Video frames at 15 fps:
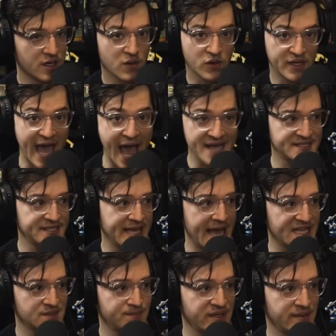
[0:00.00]
Casting
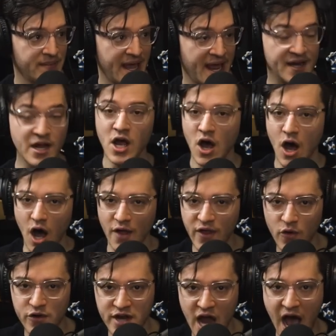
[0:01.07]
has been made,
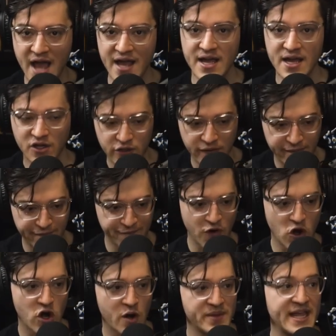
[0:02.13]
although not
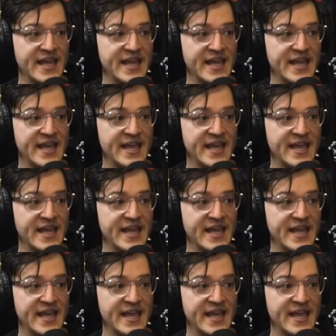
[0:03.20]
confirmed.